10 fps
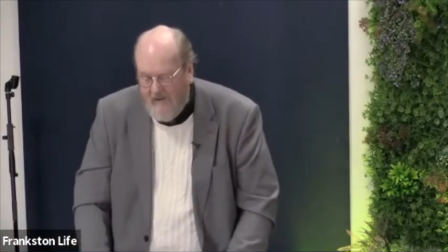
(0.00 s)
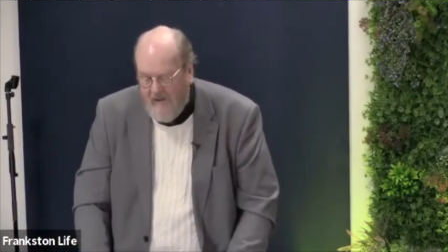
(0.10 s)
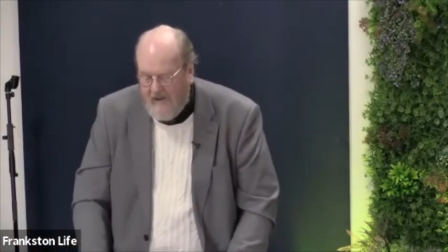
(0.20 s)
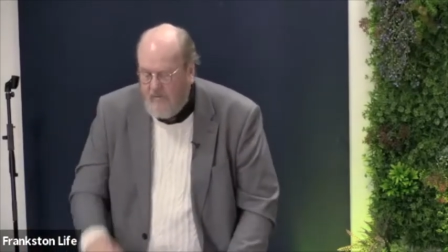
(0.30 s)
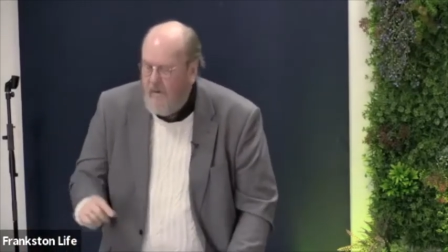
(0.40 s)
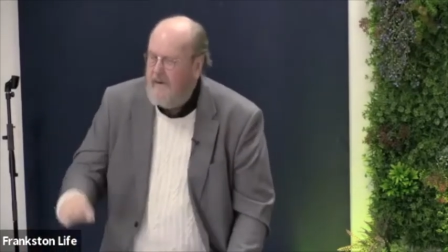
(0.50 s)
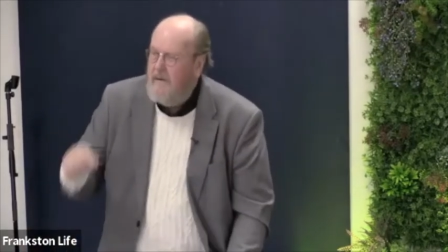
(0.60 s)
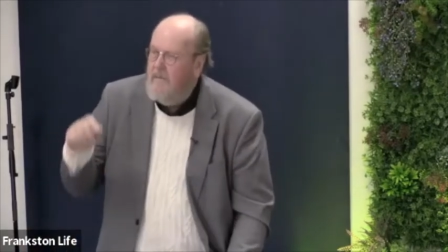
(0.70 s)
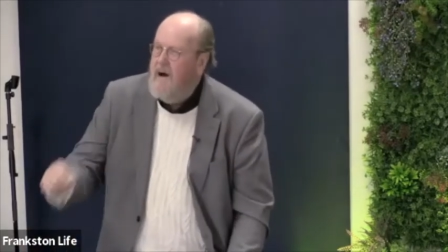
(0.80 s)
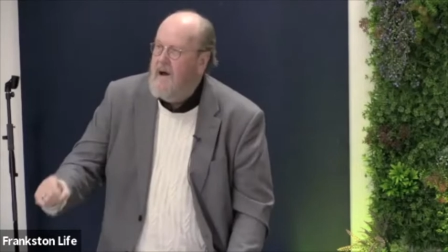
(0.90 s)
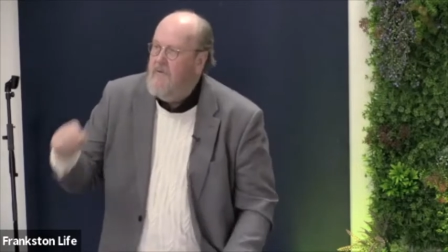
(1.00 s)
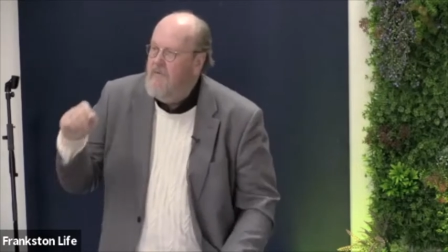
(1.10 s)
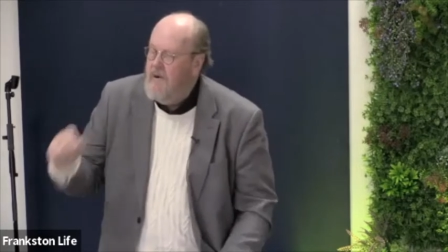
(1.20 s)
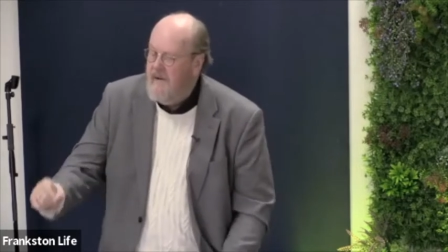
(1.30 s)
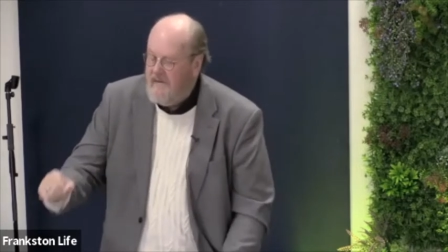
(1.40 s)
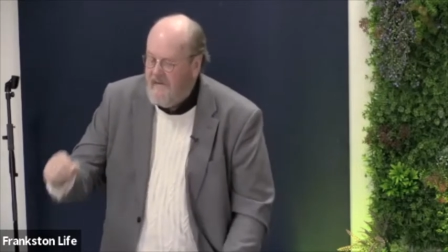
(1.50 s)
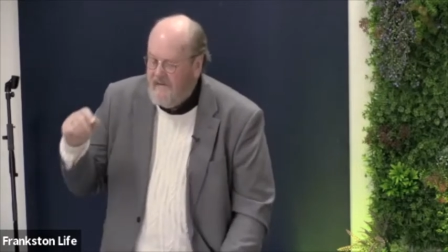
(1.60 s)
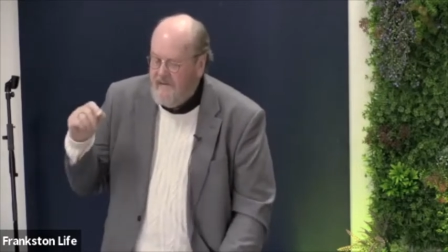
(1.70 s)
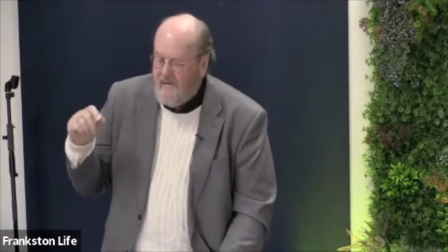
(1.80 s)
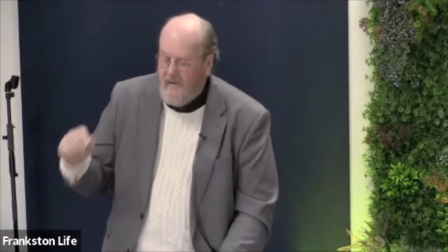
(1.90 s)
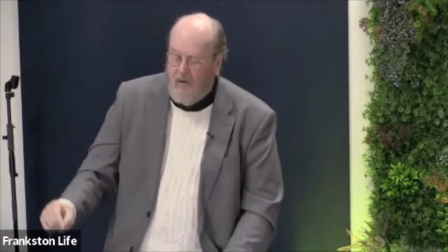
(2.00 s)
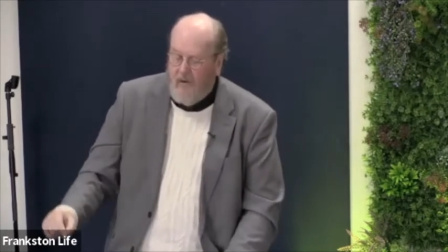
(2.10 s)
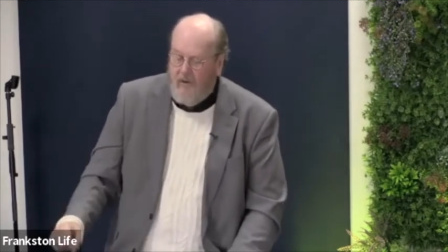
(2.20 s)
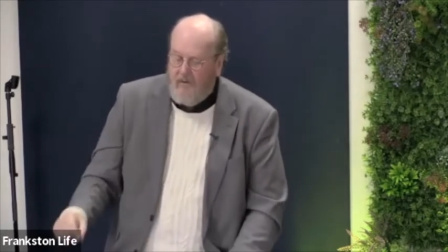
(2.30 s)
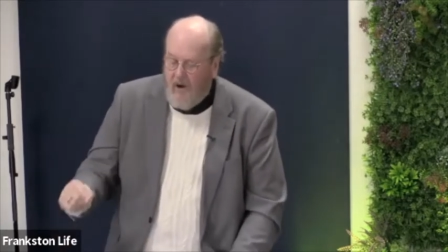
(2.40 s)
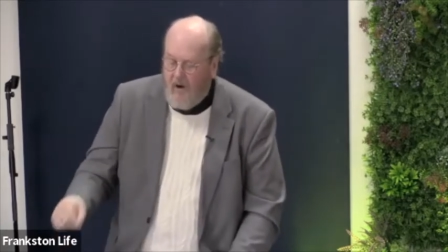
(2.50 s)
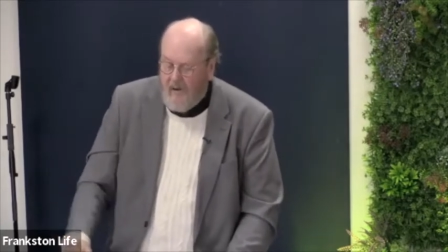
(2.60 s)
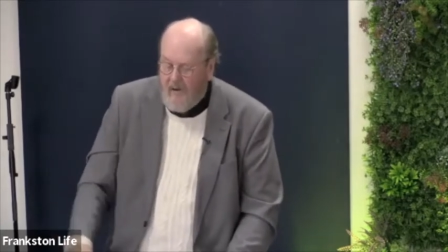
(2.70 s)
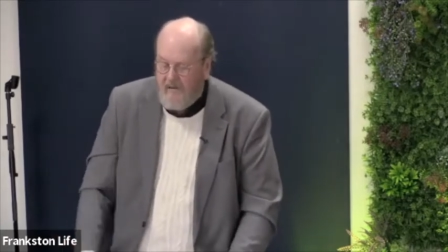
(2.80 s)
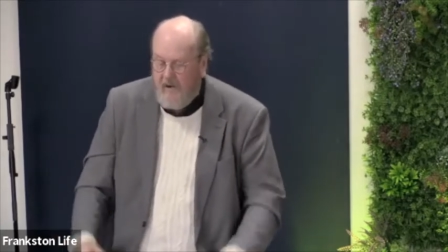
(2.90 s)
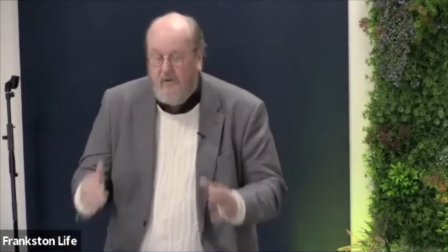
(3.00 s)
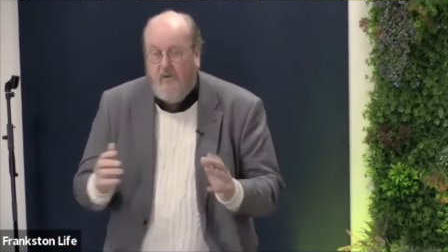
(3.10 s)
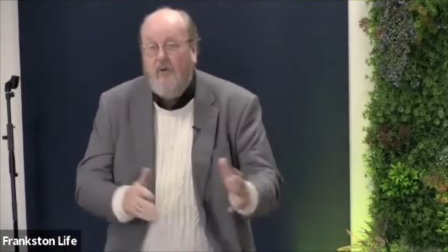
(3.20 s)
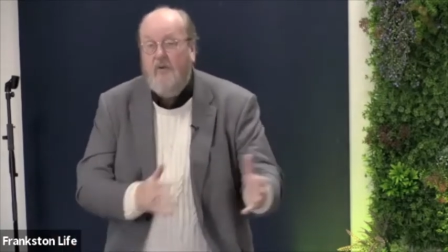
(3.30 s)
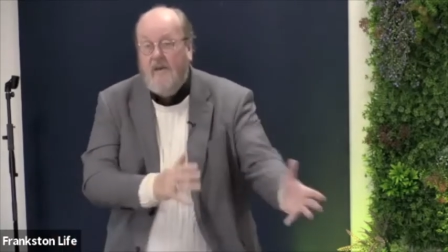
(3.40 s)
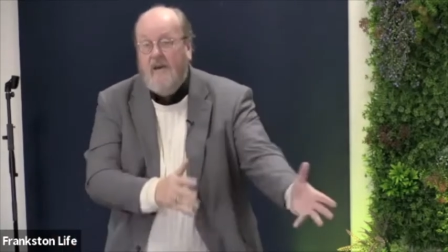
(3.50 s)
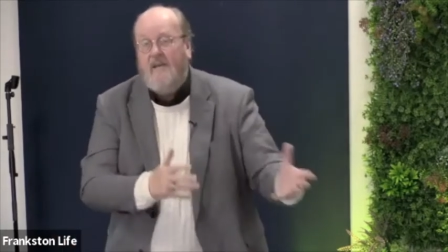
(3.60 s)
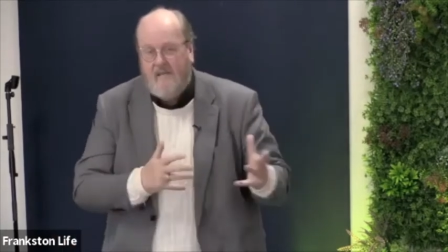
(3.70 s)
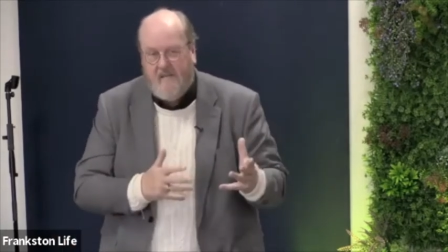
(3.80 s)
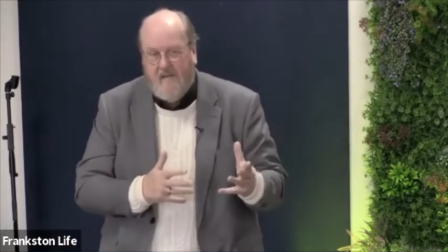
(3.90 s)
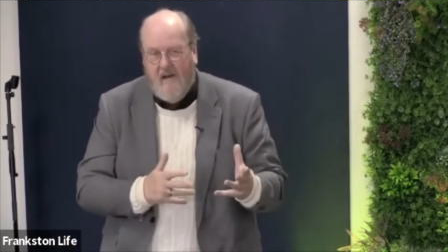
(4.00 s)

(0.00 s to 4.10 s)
It's one of the main reasons that the Lord told us to do this